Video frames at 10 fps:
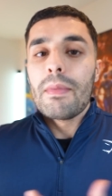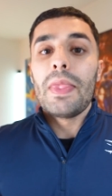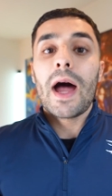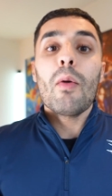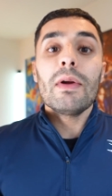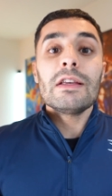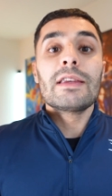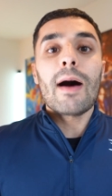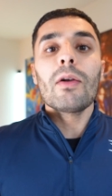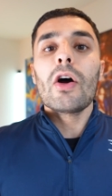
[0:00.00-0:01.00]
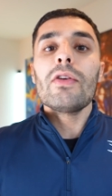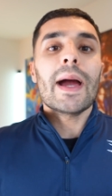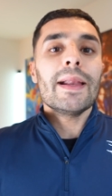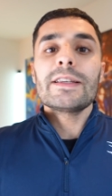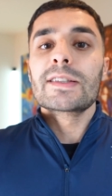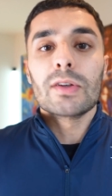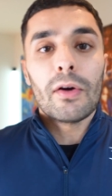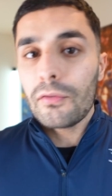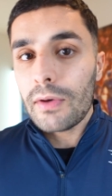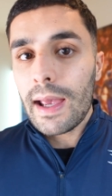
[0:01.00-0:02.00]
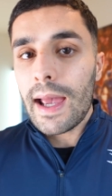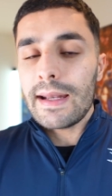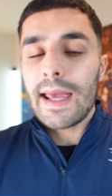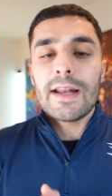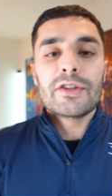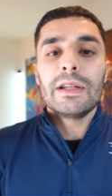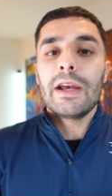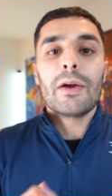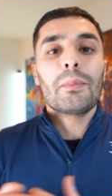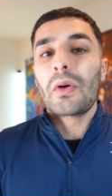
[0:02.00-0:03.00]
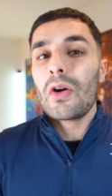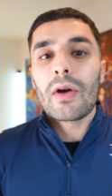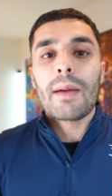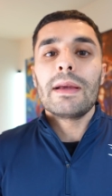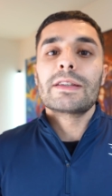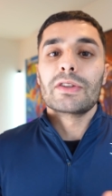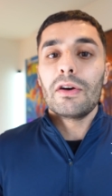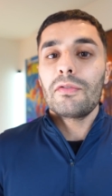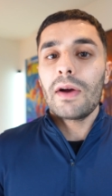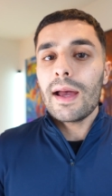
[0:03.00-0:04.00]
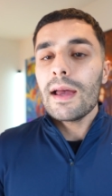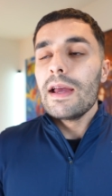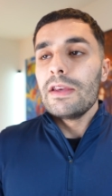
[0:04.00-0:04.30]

but now when you download any software, any engineering programming software,